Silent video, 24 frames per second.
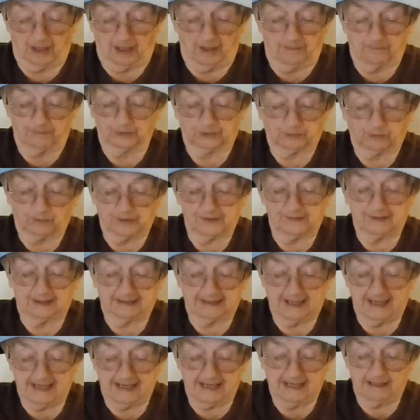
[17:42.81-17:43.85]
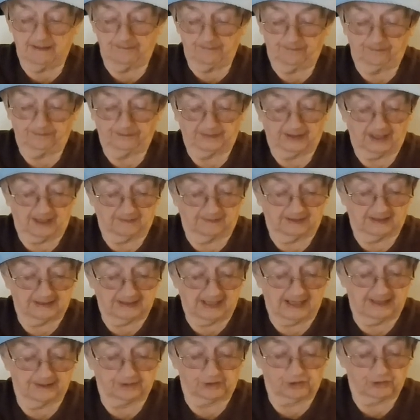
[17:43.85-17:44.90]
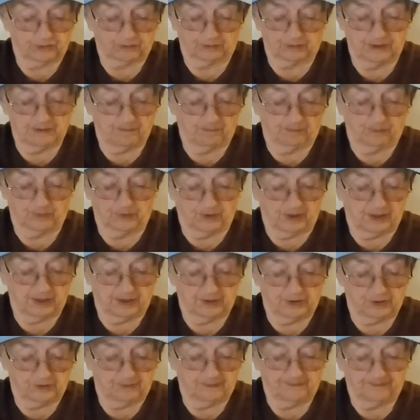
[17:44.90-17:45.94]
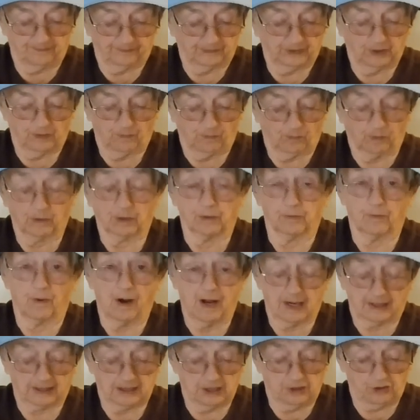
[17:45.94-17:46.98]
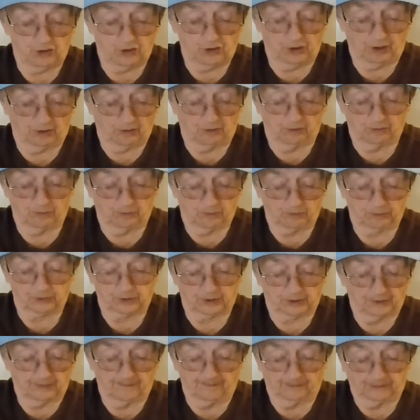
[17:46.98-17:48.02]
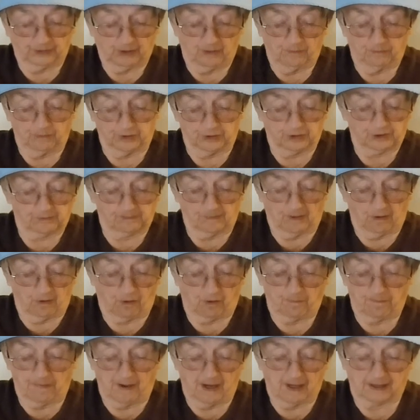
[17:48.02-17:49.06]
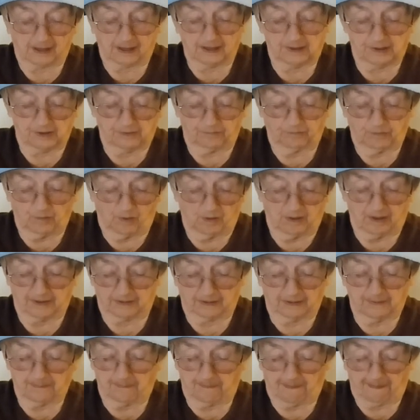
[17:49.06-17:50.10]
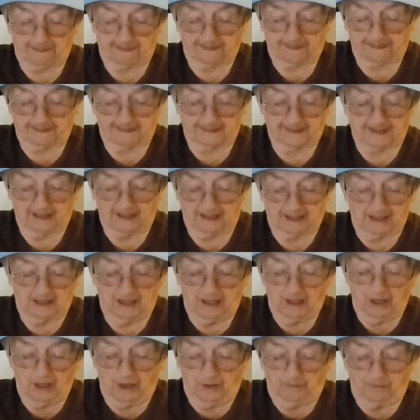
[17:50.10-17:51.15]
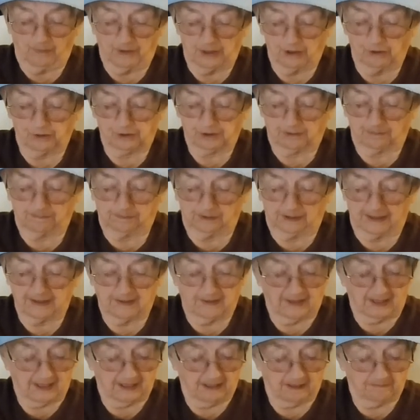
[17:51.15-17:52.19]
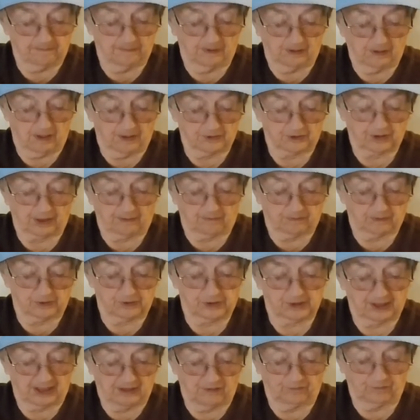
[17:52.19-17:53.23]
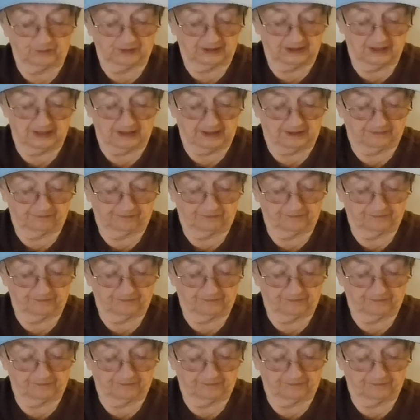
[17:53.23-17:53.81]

Between the dam and the downstream bridge were rocky shoals with small pockets of water. We used to play there because they were safe enough.